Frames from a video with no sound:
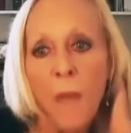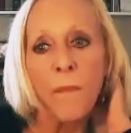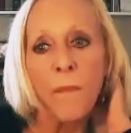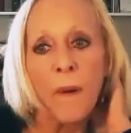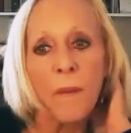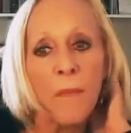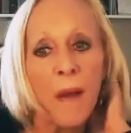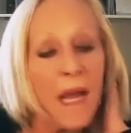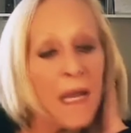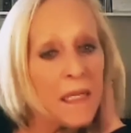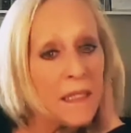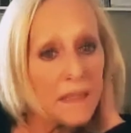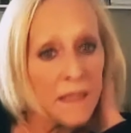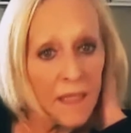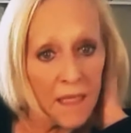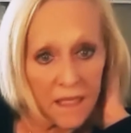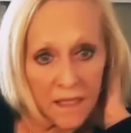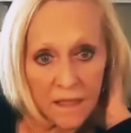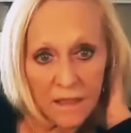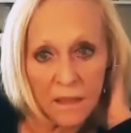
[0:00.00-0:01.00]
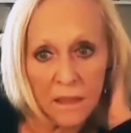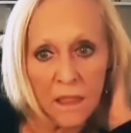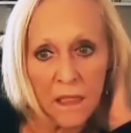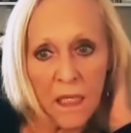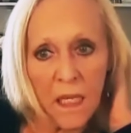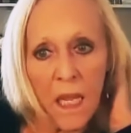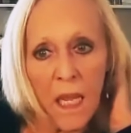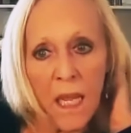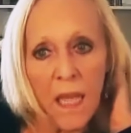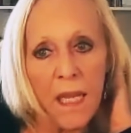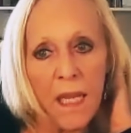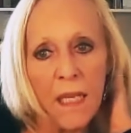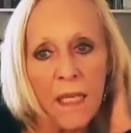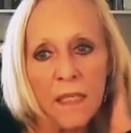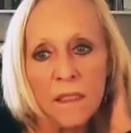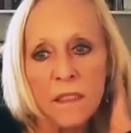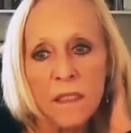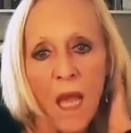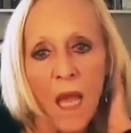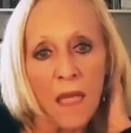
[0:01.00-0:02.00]
But my son
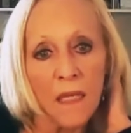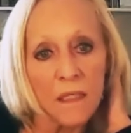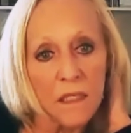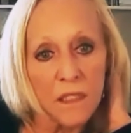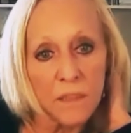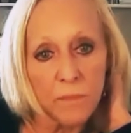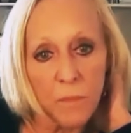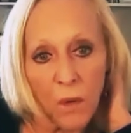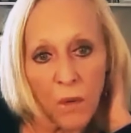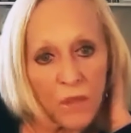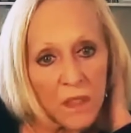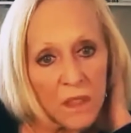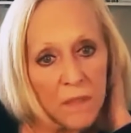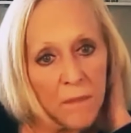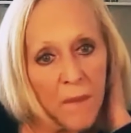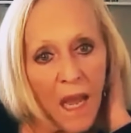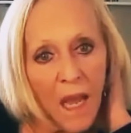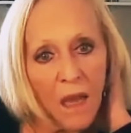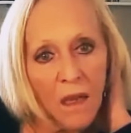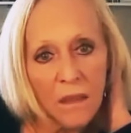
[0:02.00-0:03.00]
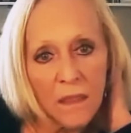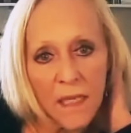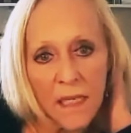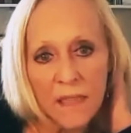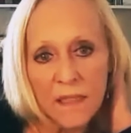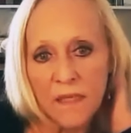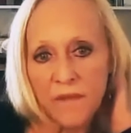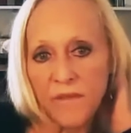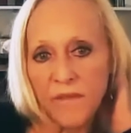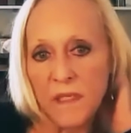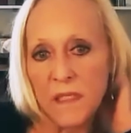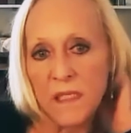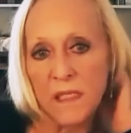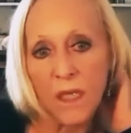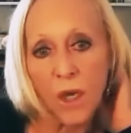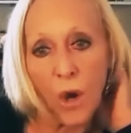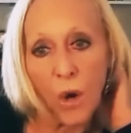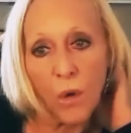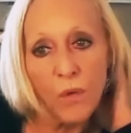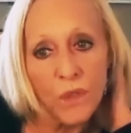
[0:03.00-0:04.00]
is not spoken about as if he's a
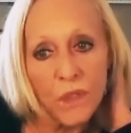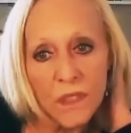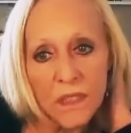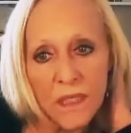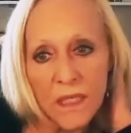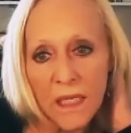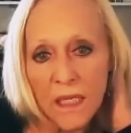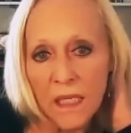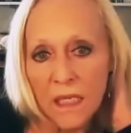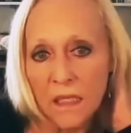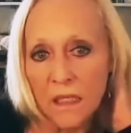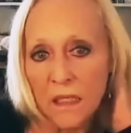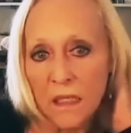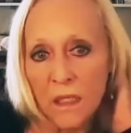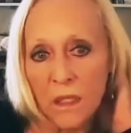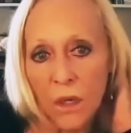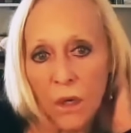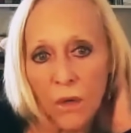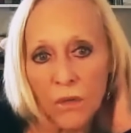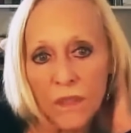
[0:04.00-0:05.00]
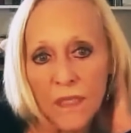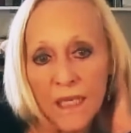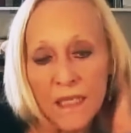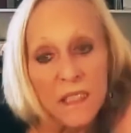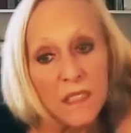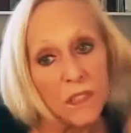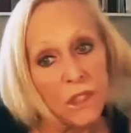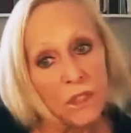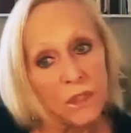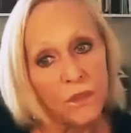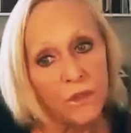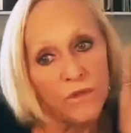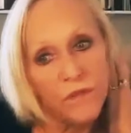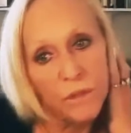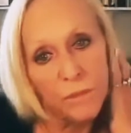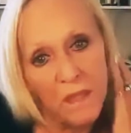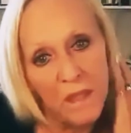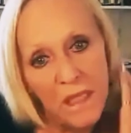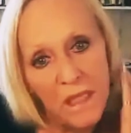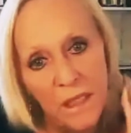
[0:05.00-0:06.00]
ghost and he you know doesn't deserve
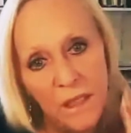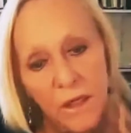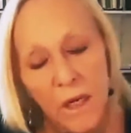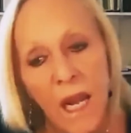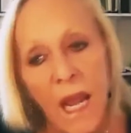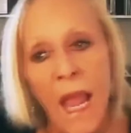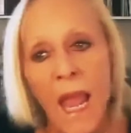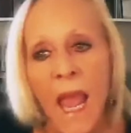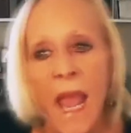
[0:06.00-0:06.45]
to be here.